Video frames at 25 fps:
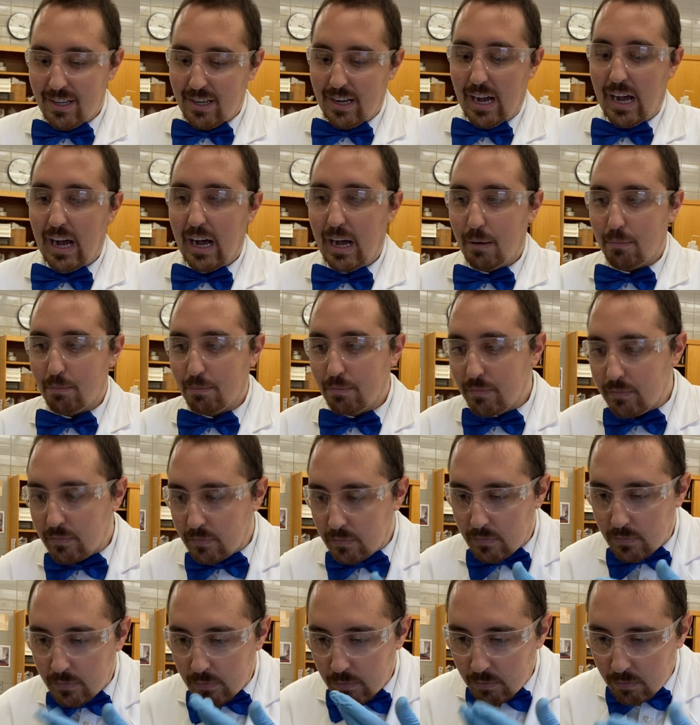
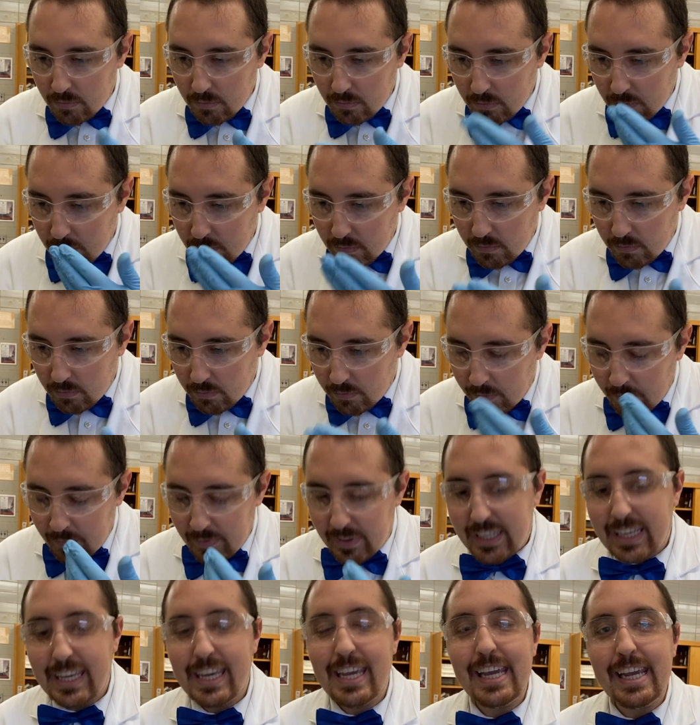
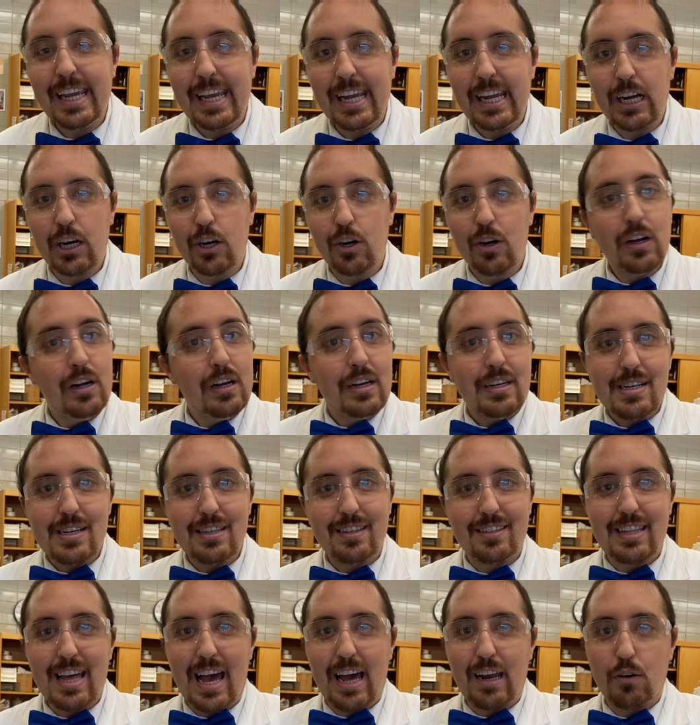The key here
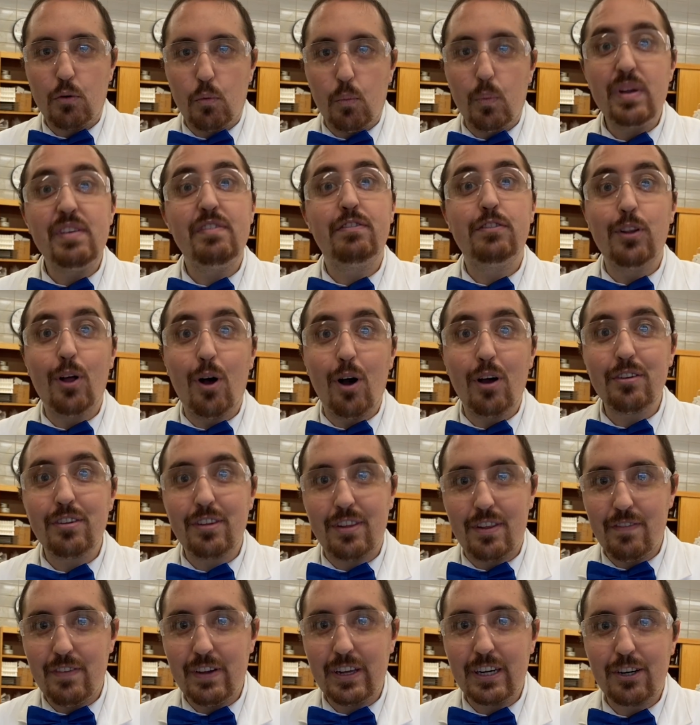is that we've lost
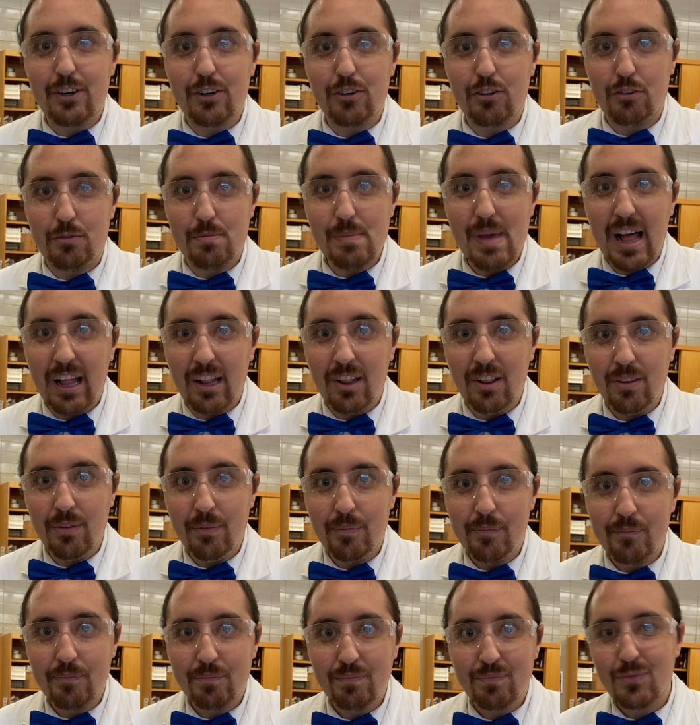the vinegar
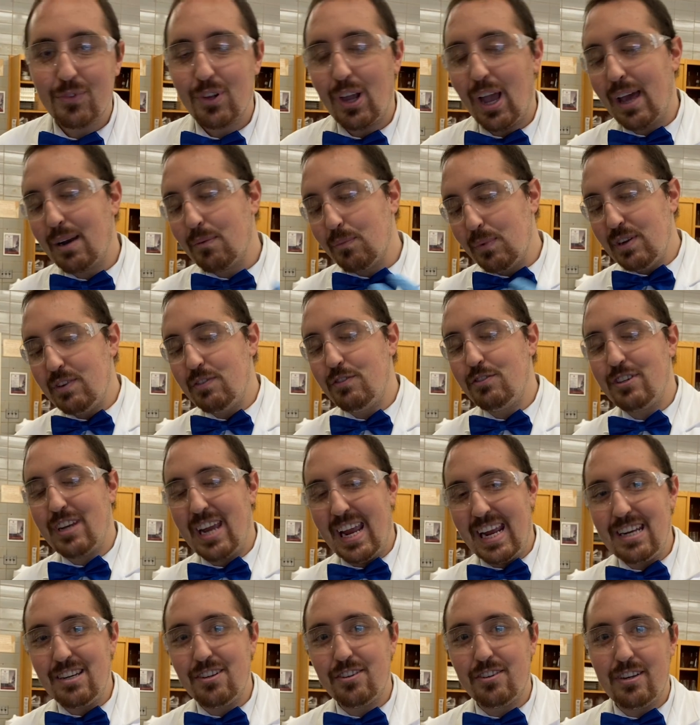smell and we've
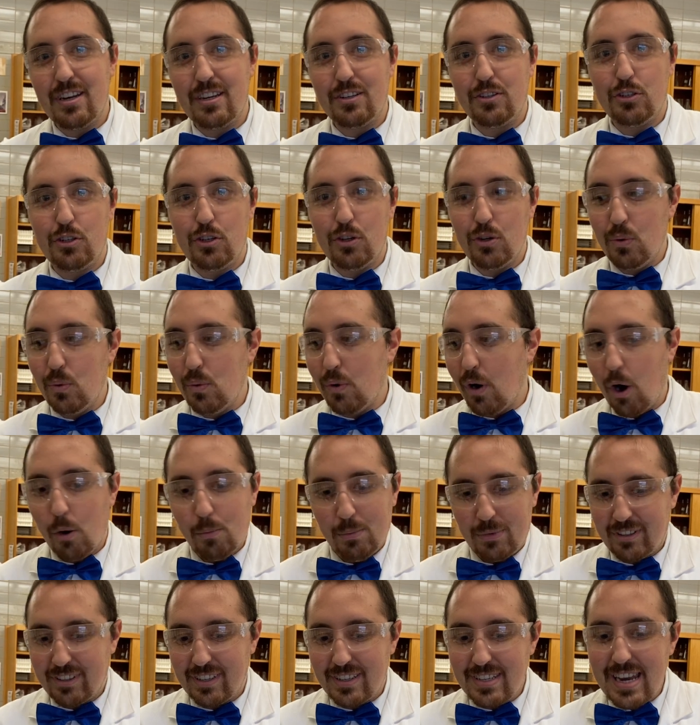changed it to
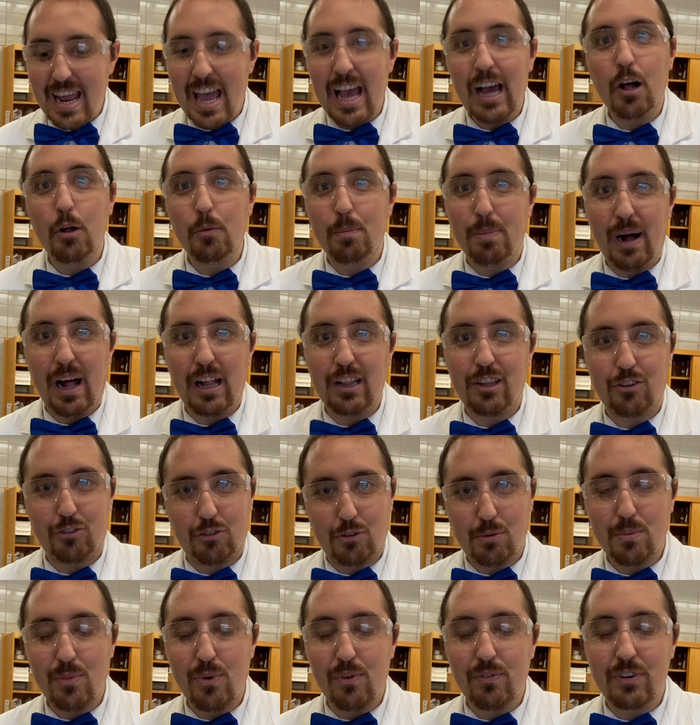almost a nail polish
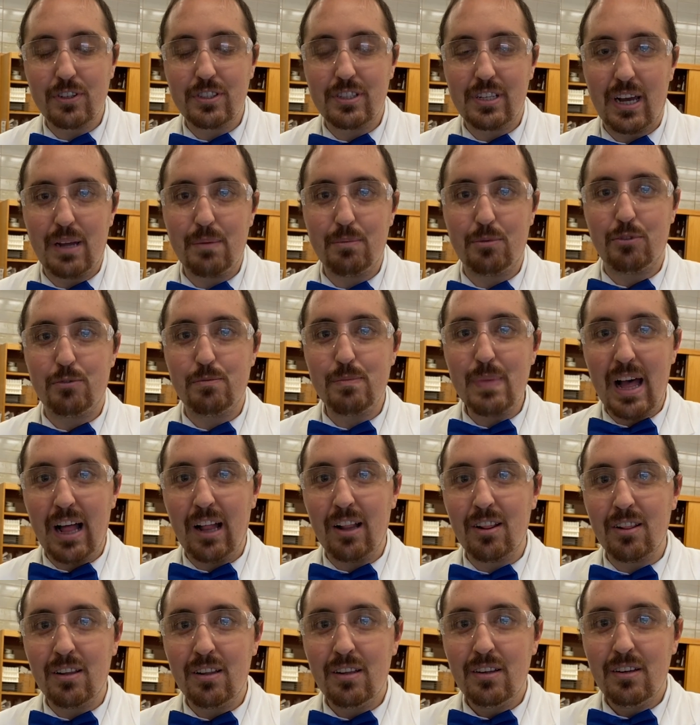remover type
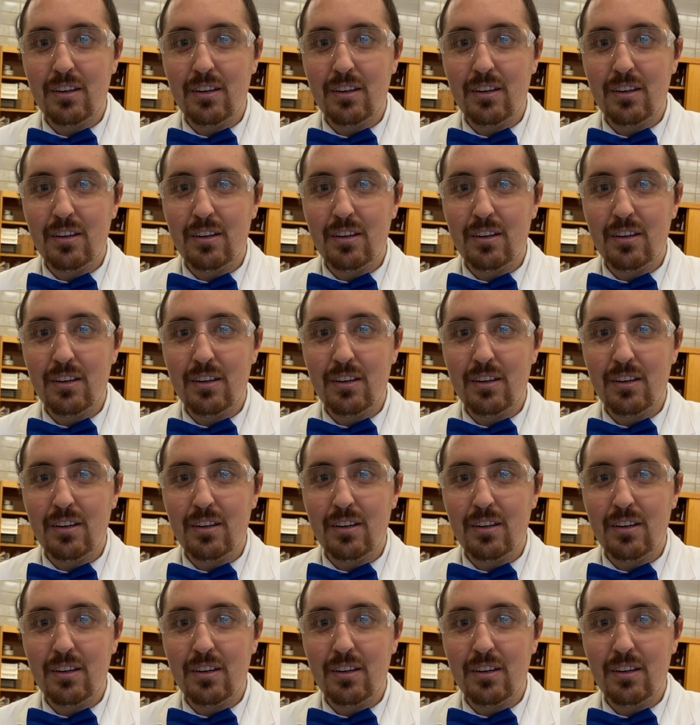smell.